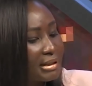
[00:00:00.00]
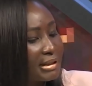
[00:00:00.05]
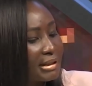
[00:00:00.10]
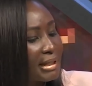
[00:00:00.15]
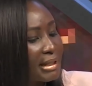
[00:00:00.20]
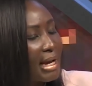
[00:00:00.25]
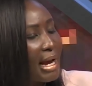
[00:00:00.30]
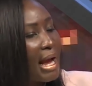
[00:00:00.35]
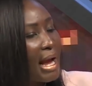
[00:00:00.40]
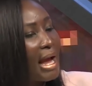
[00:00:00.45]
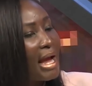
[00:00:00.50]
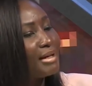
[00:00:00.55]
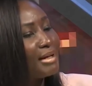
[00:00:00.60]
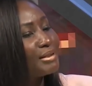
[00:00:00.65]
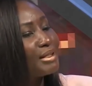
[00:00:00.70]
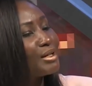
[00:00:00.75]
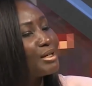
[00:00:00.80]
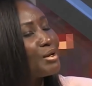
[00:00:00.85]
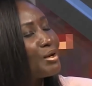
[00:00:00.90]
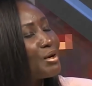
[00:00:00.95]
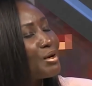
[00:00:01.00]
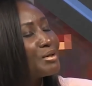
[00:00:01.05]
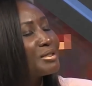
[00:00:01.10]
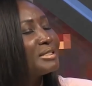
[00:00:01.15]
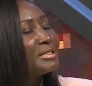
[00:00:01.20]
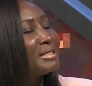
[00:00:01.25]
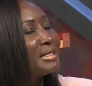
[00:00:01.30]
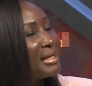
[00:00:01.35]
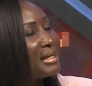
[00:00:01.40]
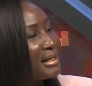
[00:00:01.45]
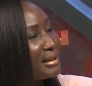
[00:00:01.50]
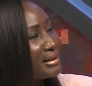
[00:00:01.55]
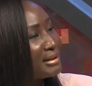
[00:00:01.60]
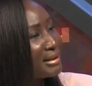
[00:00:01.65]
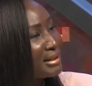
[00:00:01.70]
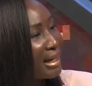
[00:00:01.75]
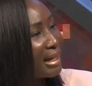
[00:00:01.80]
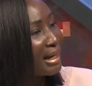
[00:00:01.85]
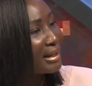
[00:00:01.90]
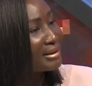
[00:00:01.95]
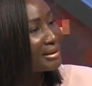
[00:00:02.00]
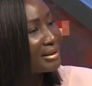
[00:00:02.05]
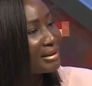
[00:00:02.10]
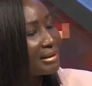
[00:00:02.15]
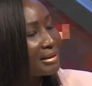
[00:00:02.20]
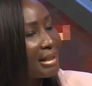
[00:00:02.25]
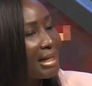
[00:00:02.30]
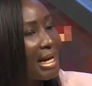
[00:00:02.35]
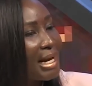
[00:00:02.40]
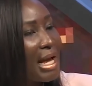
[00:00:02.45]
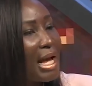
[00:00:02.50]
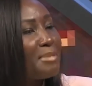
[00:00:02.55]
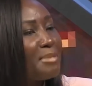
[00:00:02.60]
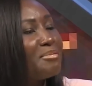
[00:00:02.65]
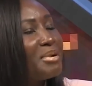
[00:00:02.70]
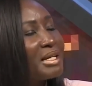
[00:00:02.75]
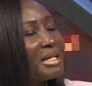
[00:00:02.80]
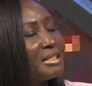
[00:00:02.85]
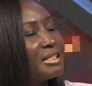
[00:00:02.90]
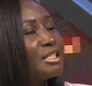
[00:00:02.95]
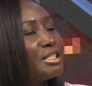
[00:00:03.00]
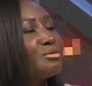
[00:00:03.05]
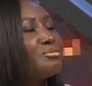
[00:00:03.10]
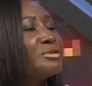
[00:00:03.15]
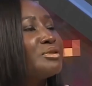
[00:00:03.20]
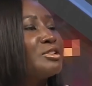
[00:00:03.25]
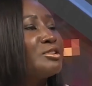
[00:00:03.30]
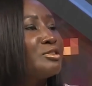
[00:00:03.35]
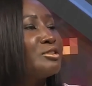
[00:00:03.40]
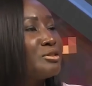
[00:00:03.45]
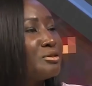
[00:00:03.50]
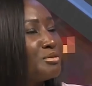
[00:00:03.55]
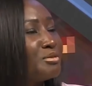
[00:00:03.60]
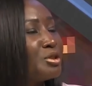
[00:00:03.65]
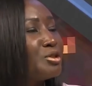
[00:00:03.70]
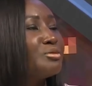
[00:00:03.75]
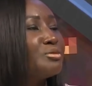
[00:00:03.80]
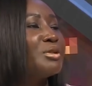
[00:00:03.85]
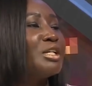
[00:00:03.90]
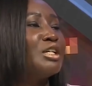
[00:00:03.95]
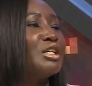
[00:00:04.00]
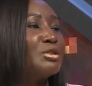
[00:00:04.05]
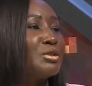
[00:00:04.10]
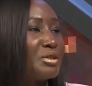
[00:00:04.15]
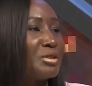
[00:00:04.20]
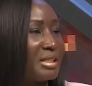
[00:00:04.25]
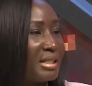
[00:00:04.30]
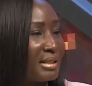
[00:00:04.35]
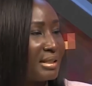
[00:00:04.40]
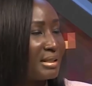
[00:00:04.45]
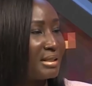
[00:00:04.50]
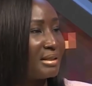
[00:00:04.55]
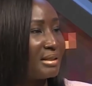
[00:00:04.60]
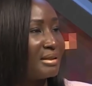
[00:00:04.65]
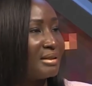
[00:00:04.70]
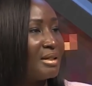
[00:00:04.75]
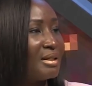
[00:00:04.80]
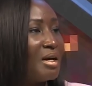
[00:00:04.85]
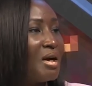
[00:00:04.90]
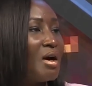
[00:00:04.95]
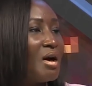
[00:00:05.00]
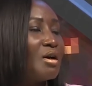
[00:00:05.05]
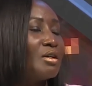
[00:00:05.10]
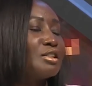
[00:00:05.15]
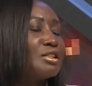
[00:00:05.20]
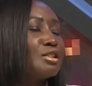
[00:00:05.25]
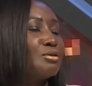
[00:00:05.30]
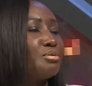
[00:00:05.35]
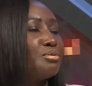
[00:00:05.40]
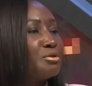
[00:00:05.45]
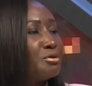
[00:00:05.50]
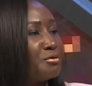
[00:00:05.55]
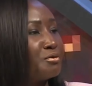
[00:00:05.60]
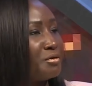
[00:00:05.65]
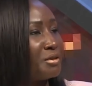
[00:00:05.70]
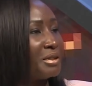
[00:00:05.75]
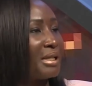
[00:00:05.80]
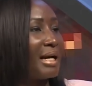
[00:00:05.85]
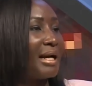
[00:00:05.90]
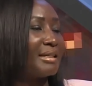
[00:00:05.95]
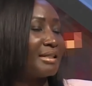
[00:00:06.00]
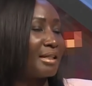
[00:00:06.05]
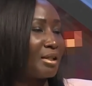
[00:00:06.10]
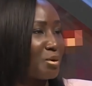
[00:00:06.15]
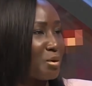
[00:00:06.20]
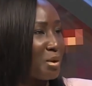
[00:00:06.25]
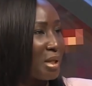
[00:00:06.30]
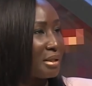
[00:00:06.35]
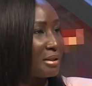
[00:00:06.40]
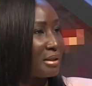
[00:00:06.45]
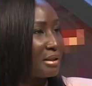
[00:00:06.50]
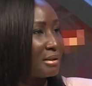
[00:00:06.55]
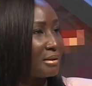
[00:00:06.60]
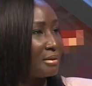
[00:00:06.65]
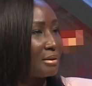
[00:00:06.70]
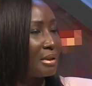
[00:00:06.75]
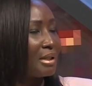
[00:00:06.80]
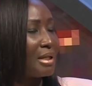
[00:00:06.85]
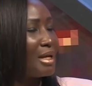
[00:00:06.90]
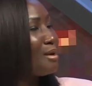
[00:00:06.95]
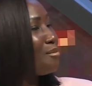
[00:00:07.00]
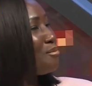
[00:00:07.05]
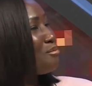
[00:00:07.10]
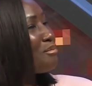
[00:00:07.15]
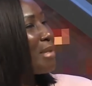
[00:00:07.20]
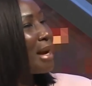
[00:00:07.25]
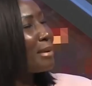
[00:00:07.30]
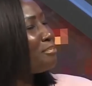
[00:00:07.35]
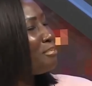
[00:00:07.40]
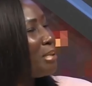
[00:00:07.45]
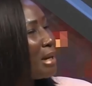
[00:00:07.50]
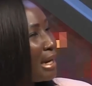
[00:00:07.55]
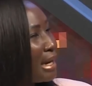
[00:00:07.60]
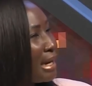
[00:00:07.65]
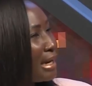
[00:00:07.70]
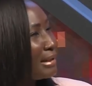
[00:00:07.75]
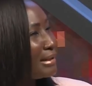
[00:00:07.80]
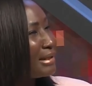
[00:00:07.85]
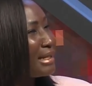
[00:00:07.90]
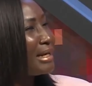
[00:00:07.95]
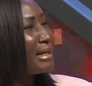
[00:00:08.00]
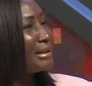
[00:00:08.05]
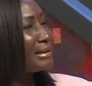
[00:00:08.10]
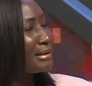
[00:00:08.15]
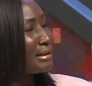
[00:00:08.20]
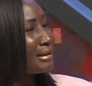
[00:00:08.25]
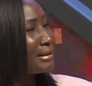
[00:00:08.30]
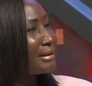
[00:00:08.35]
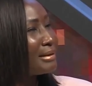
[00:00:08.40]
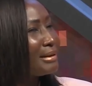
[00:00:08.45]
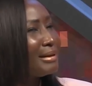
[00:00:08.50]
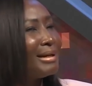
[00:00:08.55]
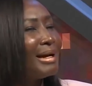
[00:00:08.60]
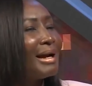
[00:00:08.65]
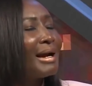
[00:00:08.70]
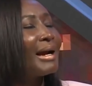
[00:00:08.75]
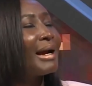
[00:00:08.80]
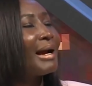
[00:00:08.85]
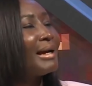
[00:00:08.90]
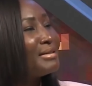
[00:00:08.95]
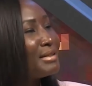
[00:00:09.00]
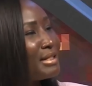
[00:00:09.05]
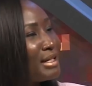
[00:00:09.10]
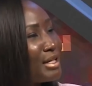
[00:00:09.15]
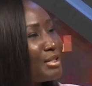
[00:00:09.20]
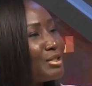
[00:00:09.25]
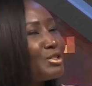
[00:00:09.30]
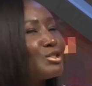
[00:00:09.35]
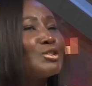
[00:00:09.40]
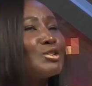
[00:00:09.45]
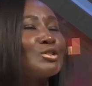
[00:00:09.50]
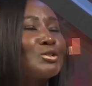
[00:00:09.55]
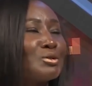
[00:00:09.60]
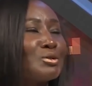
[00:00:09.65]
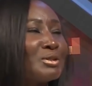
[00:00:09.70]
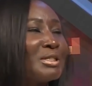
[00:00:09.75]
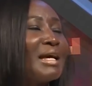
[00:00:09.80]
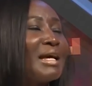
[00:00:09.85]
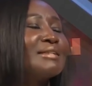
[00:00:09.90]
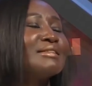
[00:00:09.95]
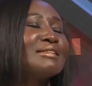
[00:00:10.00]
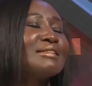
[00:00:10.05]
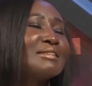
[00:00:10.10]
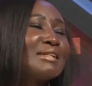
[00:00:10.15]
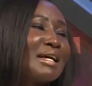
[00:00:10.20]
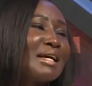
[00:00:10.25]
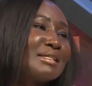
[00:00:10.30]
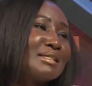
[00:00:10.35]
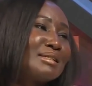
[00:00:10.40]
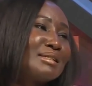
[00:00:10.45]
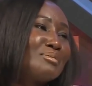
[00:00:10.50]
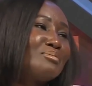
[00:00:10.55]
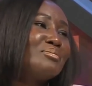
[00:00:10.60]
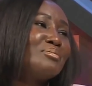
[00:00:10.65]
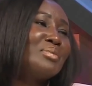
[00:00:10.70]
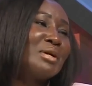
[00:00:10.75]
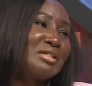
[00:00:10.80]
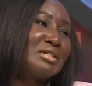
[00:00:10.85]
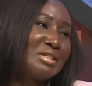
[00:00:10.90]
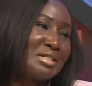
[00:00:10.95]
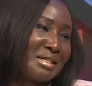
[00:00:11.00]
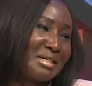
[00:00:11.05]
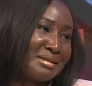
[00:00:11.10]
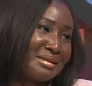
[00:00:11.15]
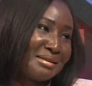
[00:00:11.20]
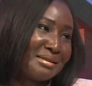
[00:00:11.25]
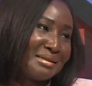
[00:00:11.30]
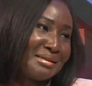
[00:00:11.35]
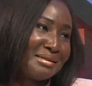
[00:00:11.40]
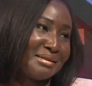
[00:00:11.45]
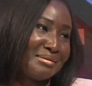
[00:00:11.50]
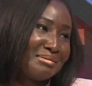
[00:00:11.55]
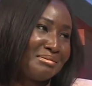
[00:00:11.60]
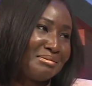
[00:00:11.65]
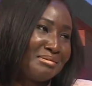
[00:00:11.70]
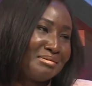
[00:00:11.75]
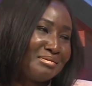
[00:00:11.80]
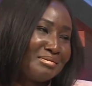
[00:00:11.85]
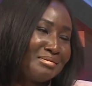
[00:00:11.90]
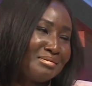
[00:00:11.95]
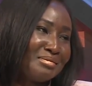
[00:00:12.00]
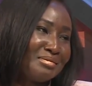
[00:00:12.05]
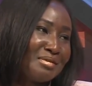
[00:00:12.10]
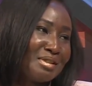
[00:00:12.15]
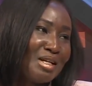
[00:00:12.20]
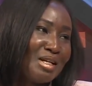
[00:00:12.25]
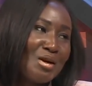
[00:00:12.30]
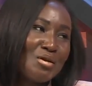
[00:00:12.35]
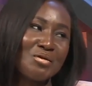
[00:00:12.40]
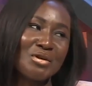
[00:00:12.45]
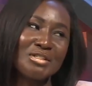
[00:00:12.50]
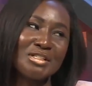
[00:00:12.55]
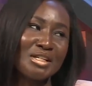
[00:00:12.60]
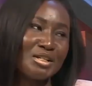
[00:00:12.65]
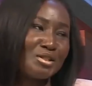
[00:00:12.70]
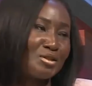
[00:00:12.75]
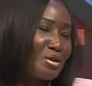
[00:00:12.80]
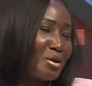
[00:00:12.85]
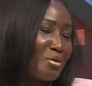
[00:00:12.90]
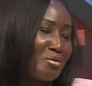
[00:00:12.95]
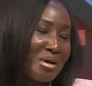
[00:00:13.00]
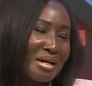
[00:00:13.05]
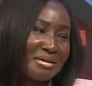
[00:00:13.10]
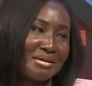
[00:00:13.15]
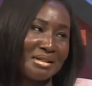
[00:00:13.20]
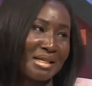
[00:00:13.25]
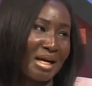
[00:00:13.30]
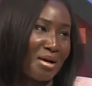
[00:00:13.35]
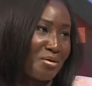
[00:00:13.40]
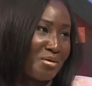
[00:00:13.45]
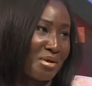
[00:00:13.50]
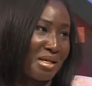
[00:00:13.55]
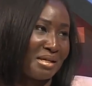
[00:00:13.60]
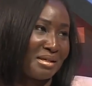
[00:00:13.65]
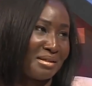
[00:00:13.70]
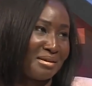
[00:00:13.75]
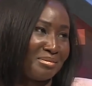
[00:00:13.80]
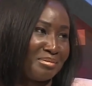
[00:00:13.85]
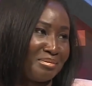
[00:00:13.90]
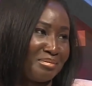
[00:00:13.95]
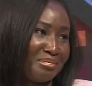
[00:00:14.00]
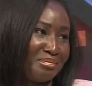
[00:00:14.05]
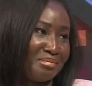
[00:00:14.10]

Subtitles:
You see, and the law says that a person is presumed to be innocent until proven otherwise. My pain is Ghanaians should exercise patience. Kwesi is not running away.